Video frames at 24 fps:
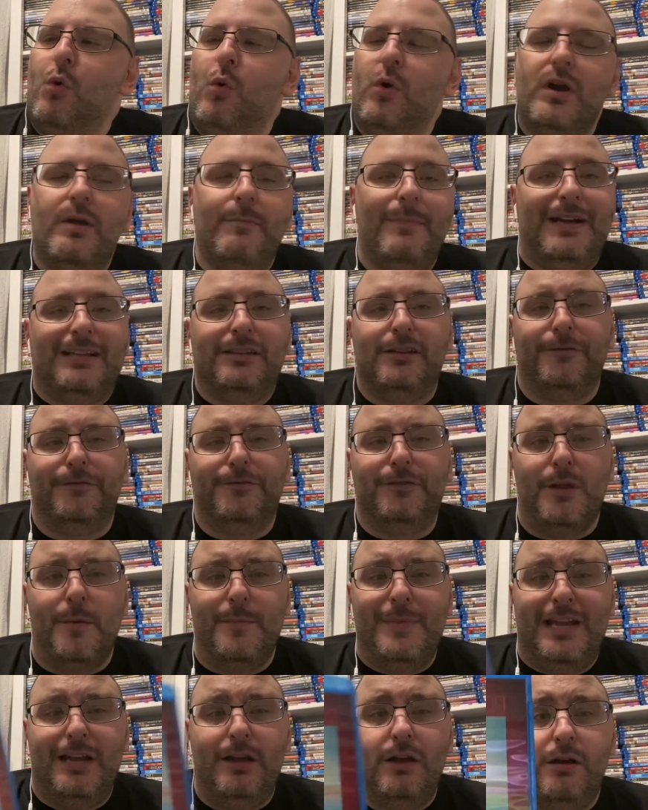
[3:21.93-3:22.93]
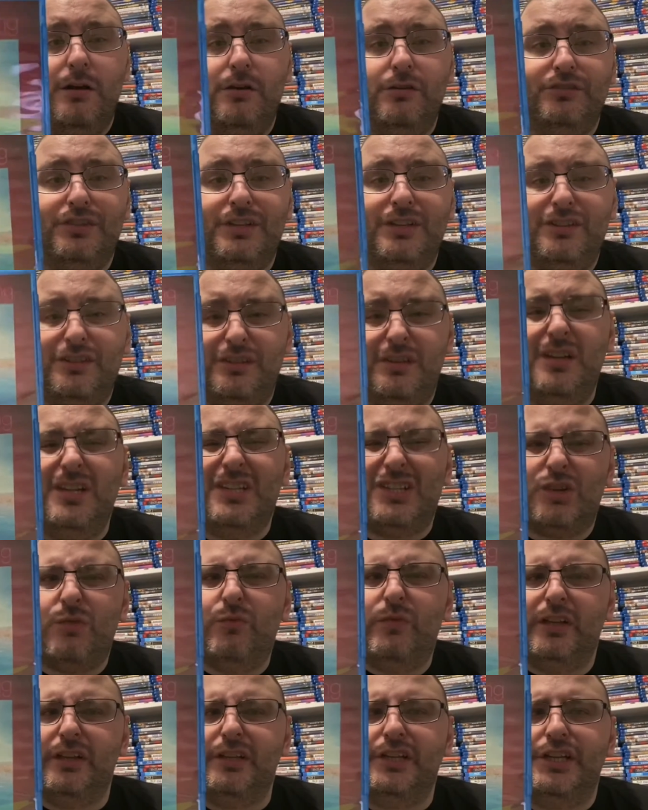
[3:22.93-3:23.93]
about the flamingos. It's
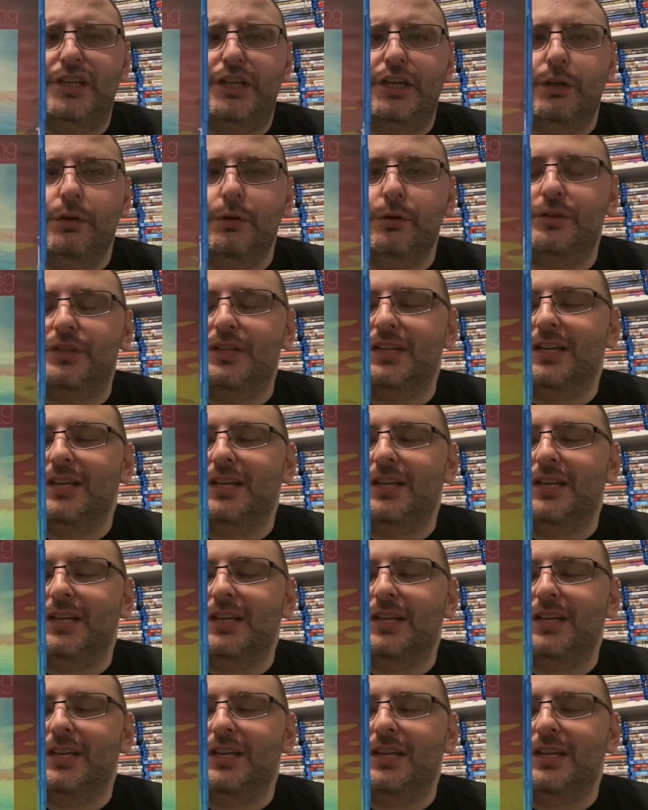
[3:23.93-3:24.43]
really cute.